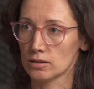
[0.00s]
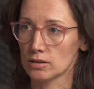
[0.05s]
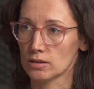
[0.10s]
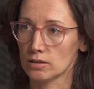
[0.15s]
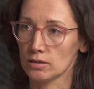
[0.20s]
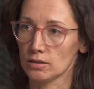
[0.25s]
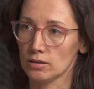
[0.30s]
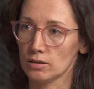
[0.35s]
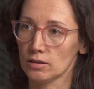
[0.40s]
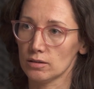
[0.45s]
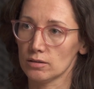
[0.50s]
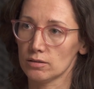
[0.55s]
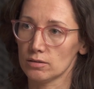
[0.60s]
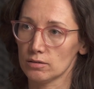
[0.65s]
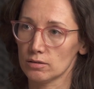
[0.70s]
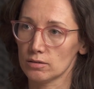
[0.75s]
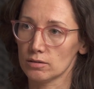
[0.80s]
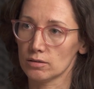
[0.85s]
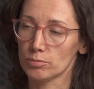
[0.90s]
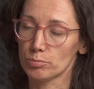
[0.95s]

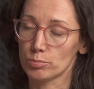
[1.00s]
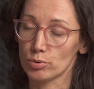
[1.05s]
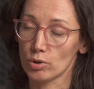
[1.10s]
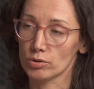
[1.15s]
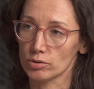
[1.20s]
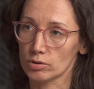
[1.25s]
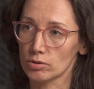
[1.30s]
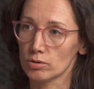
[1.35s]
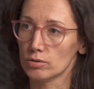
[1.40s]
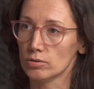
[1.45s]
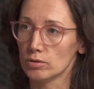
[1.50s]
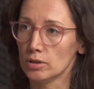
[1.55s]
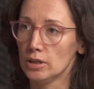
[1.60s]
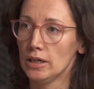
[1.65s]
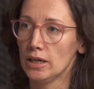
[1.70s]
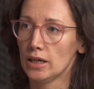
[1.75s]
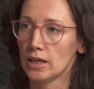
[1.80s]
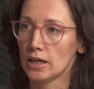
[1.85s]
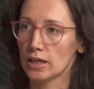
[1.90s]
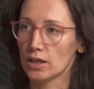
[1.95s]
the protocol
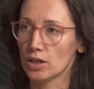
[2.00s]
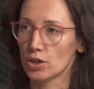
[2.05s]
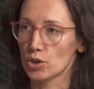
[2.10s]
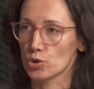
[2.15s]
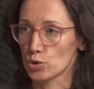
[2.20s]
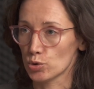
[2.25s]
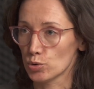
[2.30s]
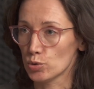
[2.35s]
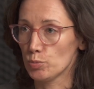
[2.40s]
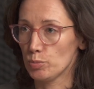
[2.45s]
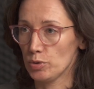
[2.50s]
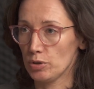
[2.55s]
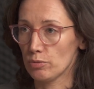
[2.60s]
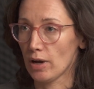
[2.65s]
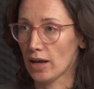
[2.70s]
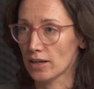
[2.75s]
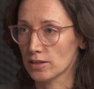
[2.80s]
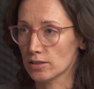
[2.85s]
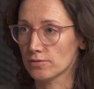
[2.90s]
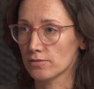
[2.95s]
should be
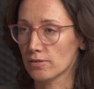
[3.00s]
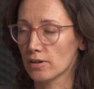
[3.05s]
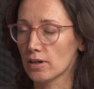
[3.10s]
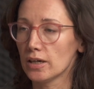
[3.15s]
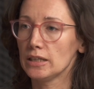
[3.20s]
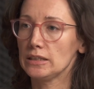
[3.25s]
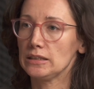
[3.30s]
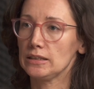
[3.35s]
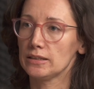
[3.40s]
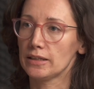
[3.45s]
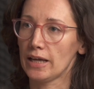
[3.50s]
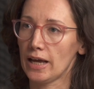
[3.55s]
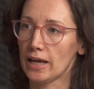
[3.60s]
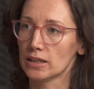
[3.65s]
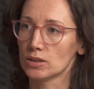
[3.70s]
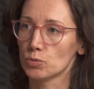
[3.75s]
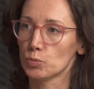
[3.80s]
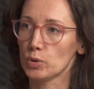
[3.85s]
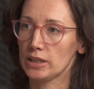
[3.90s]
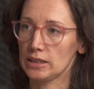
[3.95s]
ratified,
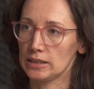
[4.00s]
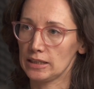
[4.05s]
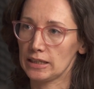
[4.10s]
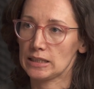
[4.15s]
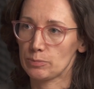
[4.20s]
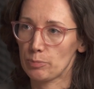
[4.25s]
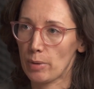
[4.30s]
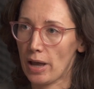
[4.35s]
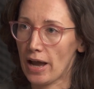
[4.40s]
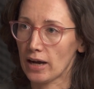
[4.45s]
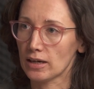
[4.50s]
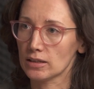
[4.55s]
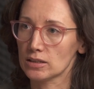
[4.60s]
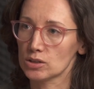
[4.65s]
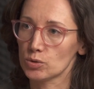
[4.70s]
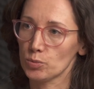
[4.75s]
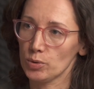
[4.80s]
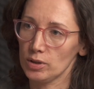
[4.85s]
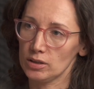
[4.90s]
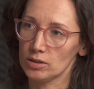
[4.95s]
then we can expect
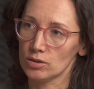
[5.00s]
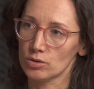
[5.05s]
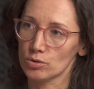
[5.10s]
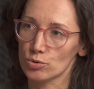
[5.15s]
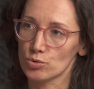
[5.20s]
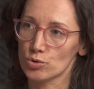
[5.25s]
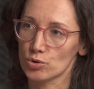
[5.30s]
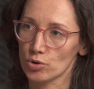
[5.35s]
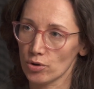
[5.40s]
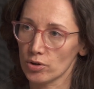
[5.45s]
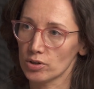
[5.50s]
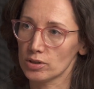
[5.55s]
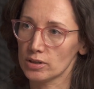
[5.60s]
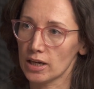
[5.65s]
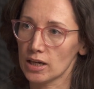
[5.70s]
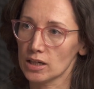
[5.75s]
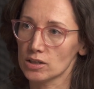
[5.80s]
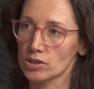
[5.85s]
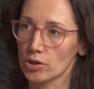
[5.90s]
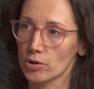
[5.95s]
Sweden to join
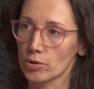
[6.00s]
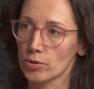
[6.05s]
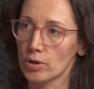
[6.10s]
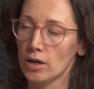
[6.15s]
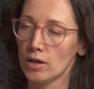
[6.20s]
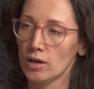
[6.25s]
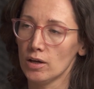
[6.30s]
NATO